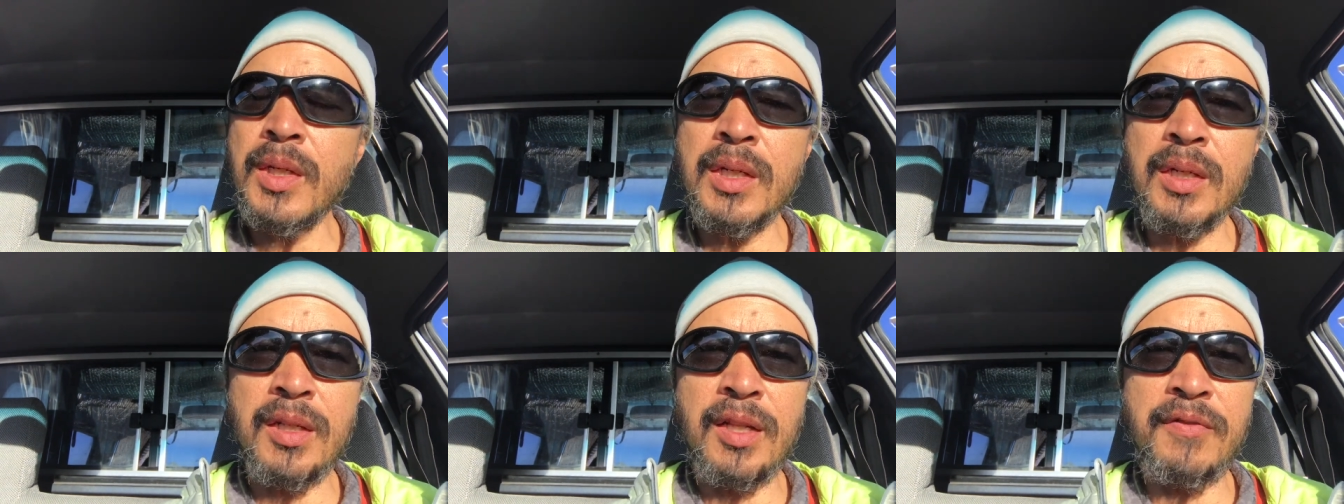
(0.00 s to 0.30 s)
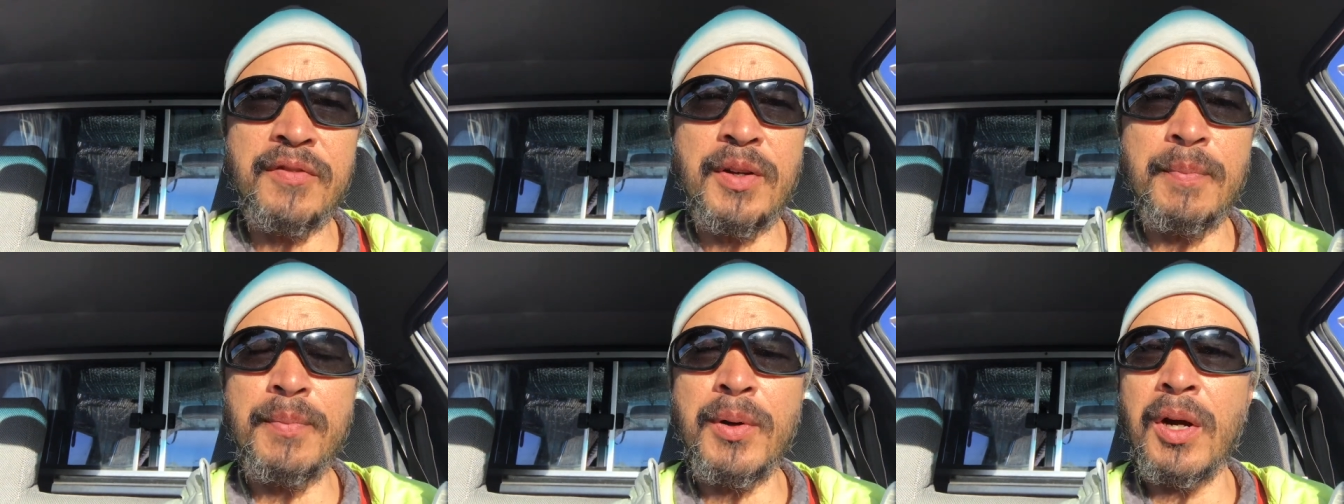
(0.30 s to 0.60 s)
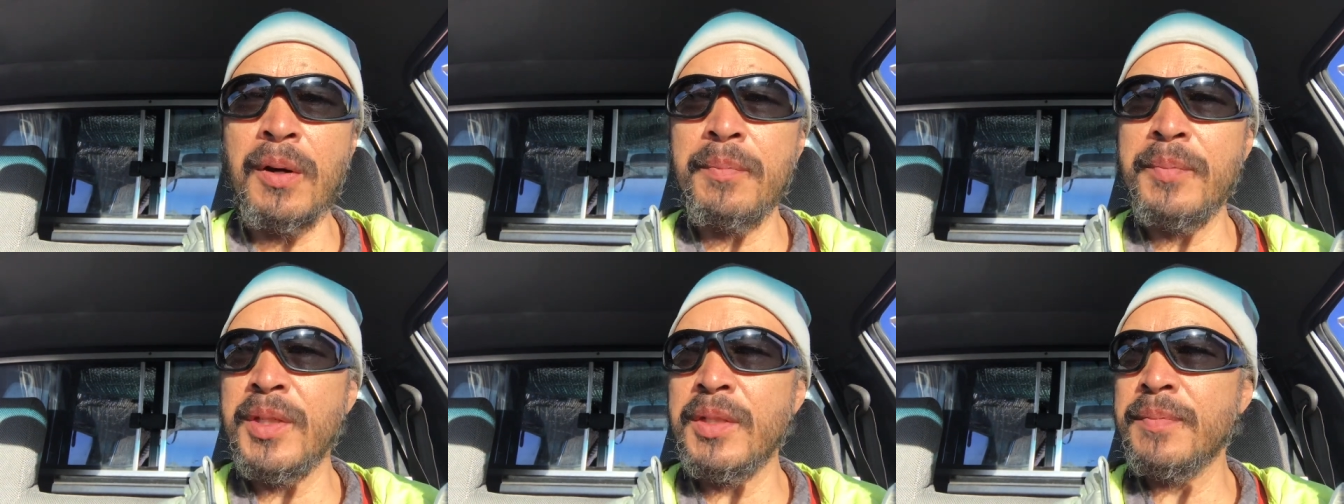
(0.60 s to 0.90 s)
glove
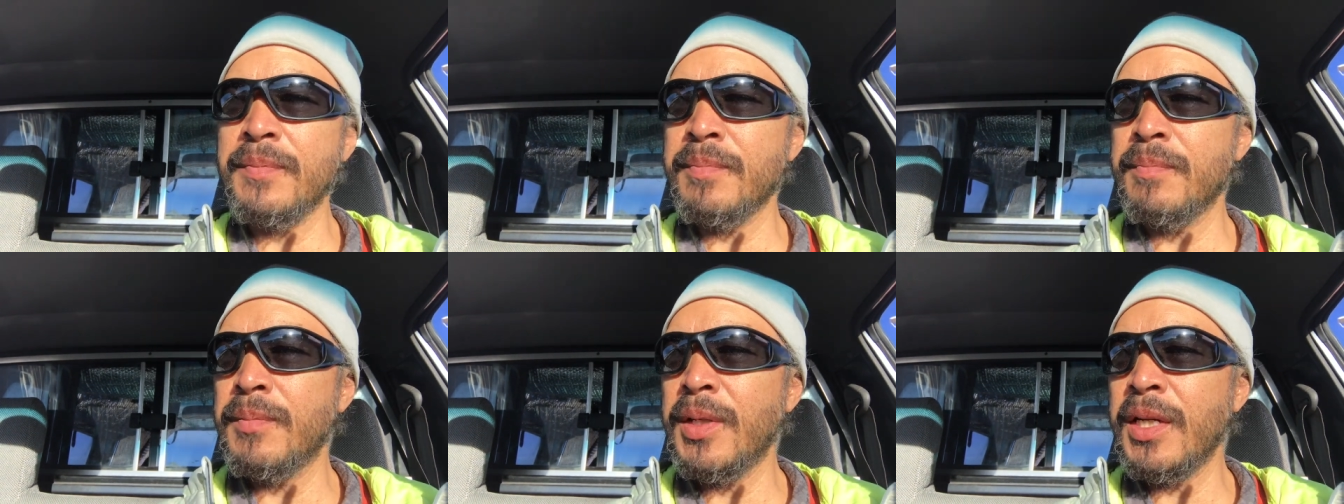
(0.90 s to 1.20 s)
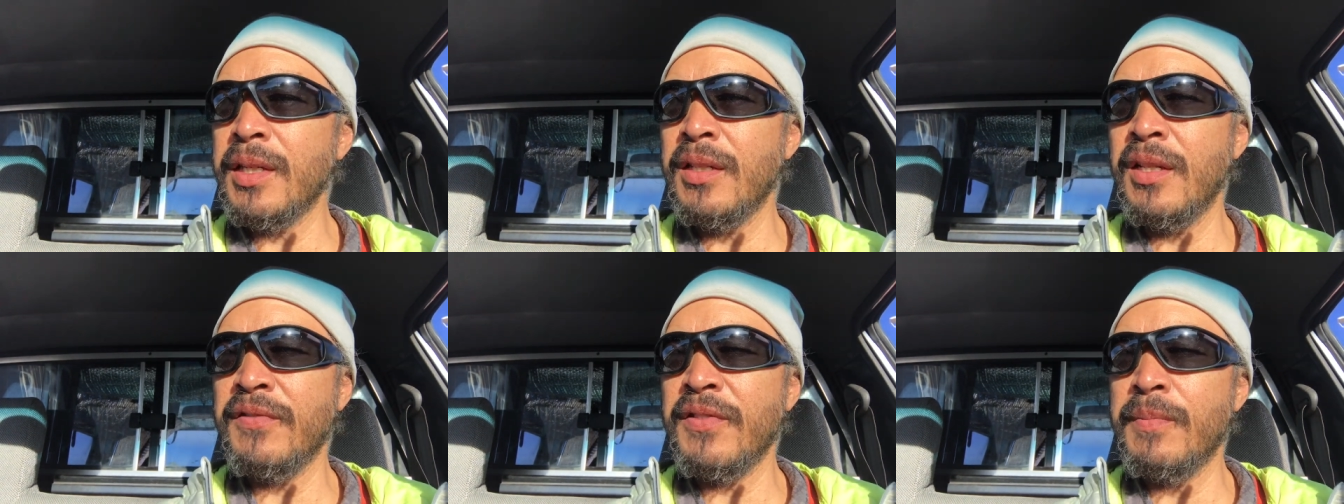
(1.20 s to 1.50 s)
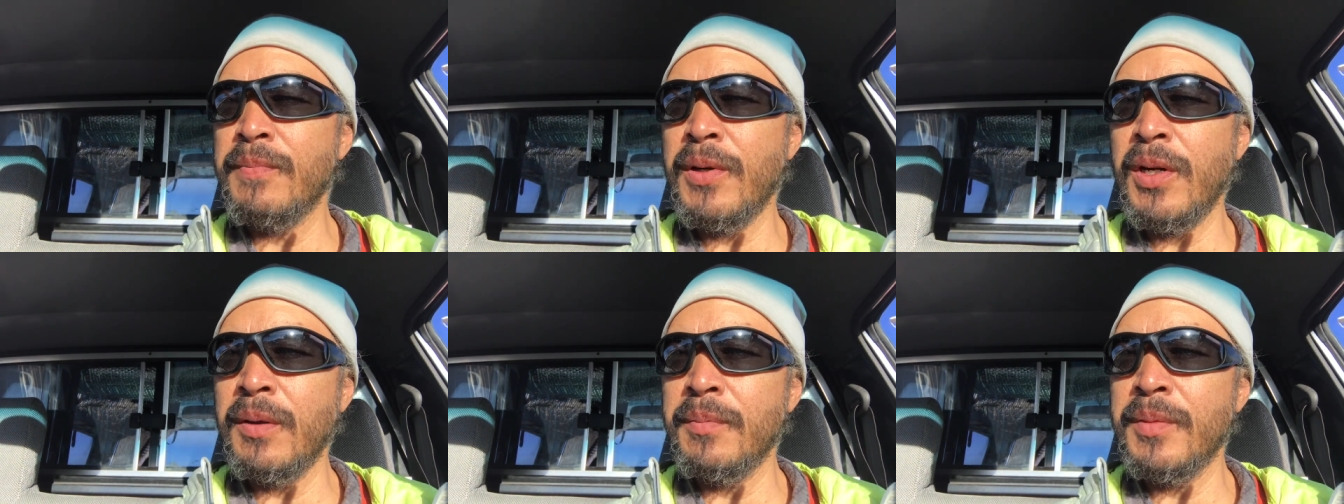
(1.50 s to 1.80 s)
compartment. My glove
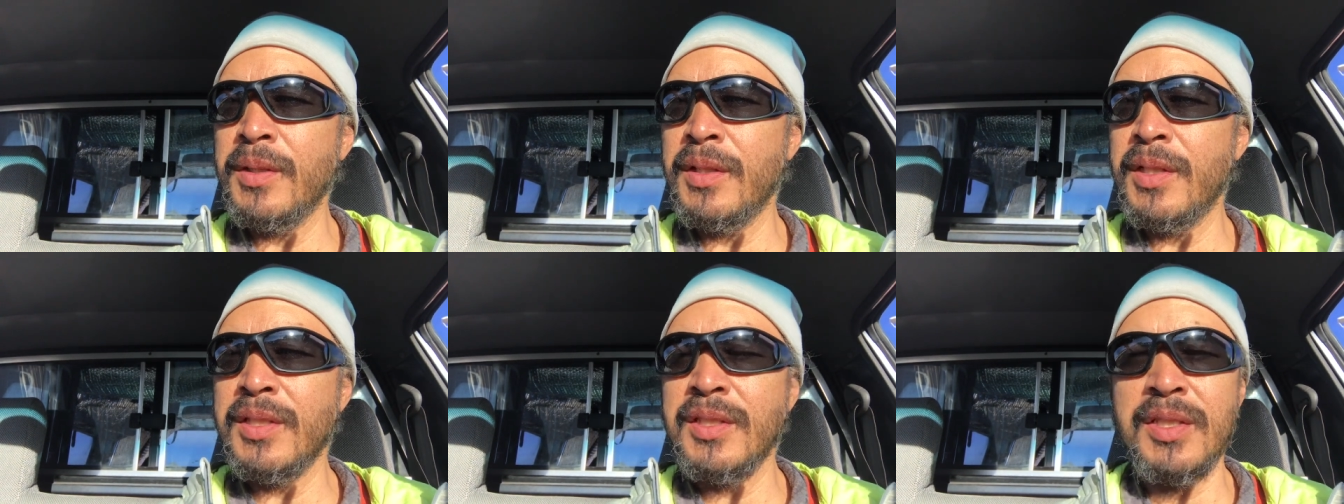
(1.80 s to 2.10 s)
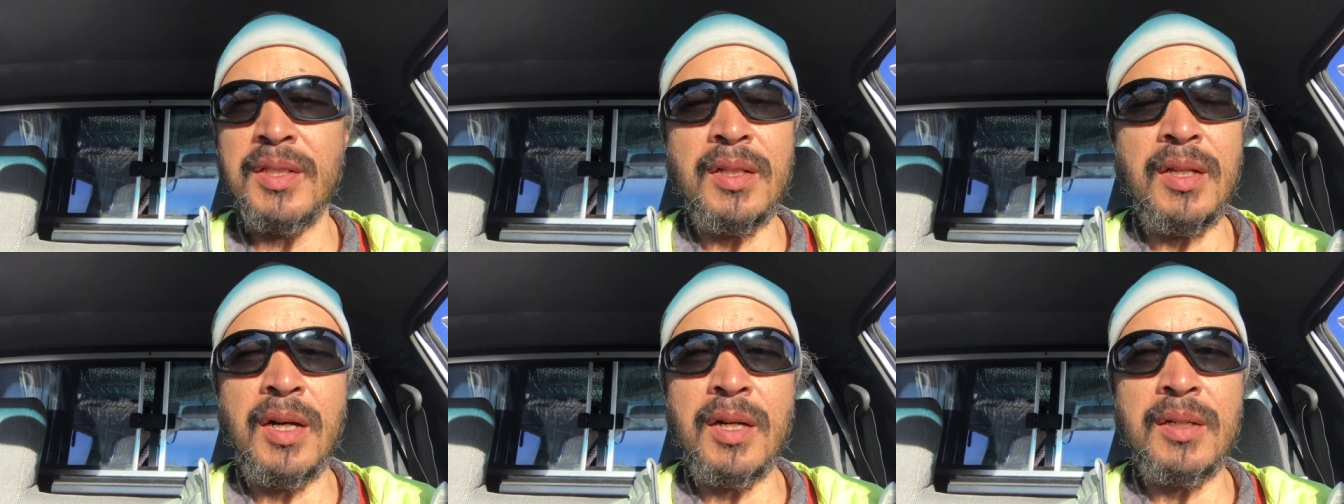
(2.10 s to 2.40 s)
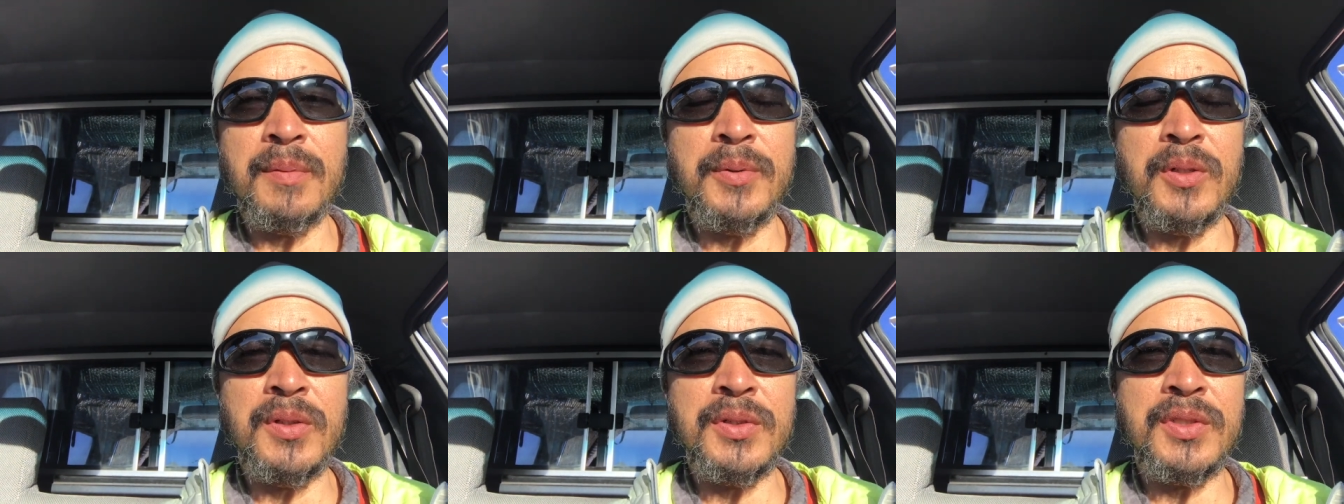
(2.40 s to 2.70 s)
compartment isn't
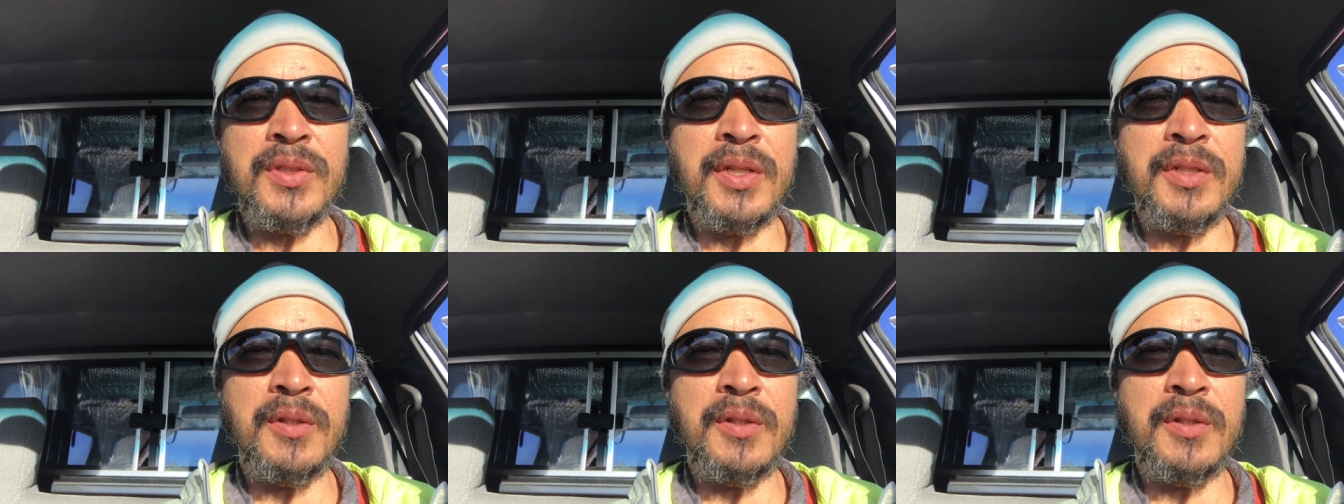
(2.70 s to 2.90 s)
lockable, so